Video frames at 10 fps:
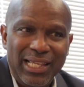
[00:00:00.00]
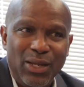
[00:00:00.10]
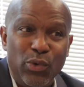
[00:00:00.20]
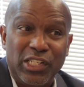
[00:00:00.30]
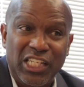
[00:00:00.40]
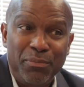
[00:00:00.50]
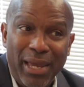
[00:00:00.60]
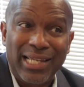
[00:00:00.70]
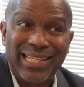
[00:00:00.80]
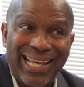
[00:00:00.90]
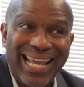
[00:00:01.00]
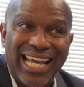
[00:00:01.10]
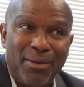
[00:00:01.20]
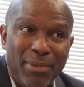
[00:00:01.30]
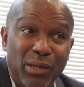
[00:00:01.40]
when she makes that
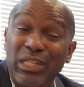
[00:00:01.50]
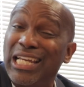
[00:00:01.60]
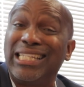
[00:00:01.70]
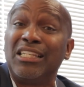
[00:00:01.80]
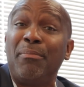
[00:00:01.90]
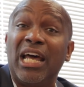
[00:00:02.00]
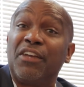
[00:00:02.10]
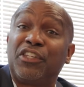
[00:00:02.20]
kind of money, it doesn't matter